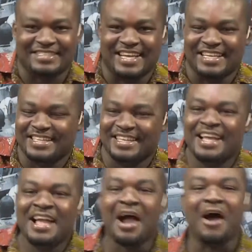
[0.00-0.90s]
exactly
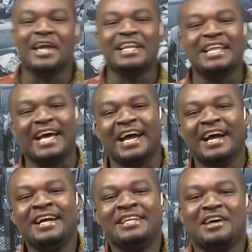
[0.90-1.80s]
o ina
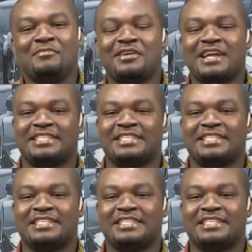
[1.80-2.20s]
na the